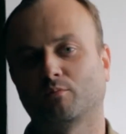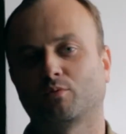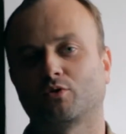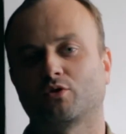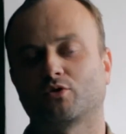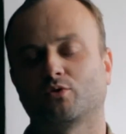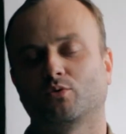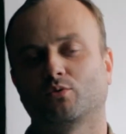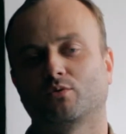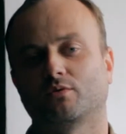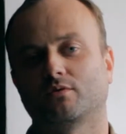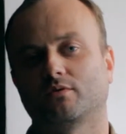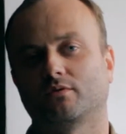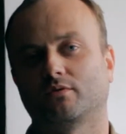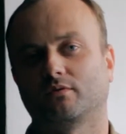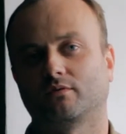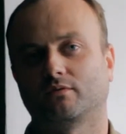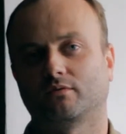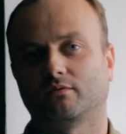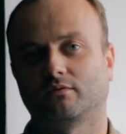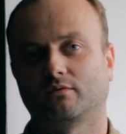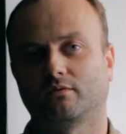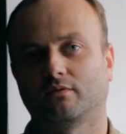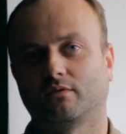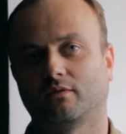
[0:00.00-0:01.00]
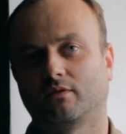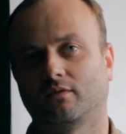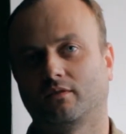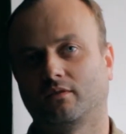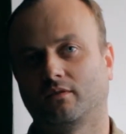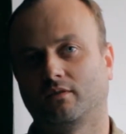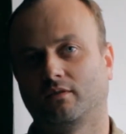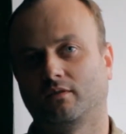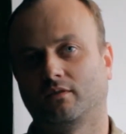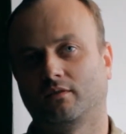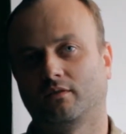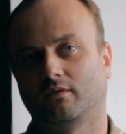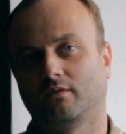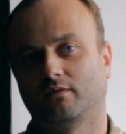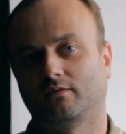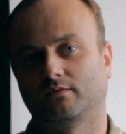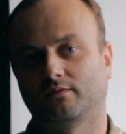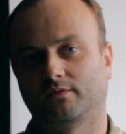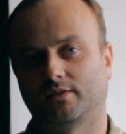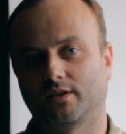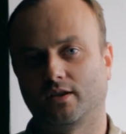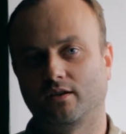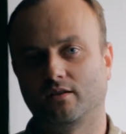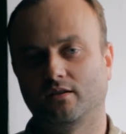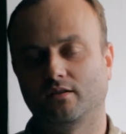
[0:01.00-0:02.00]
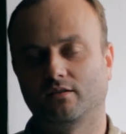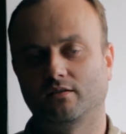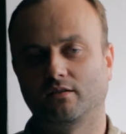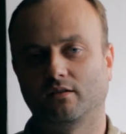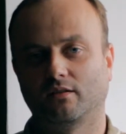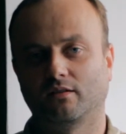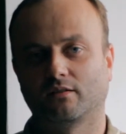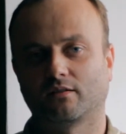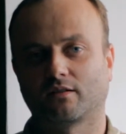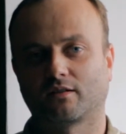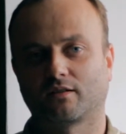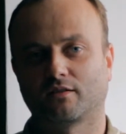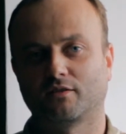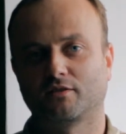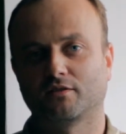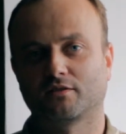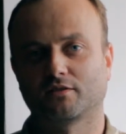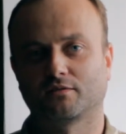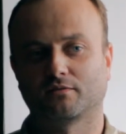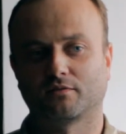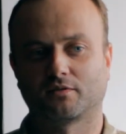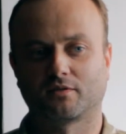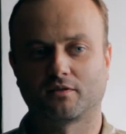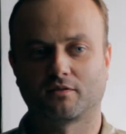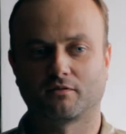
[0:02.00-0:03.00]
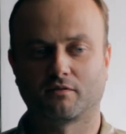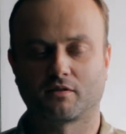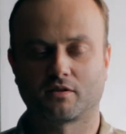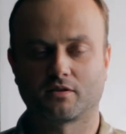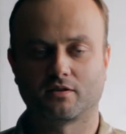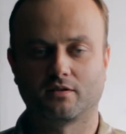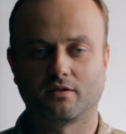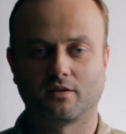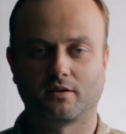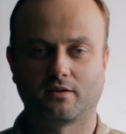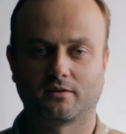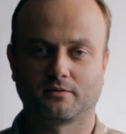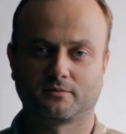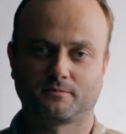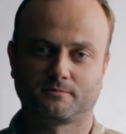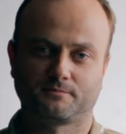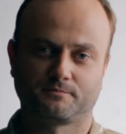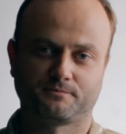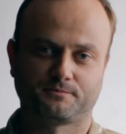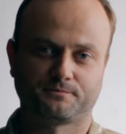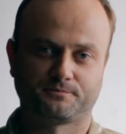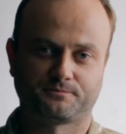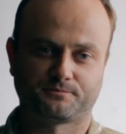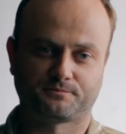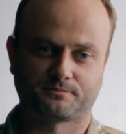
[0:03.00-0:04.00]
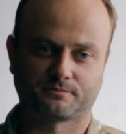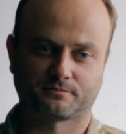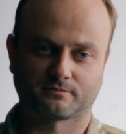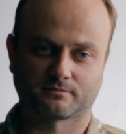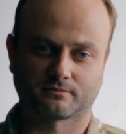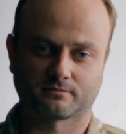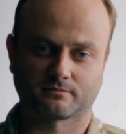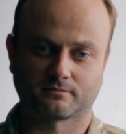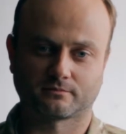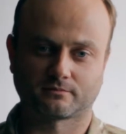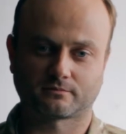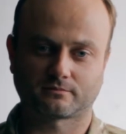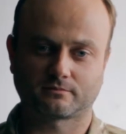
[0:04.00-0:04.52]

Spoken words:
We had to stay there for 3 weeks in this flat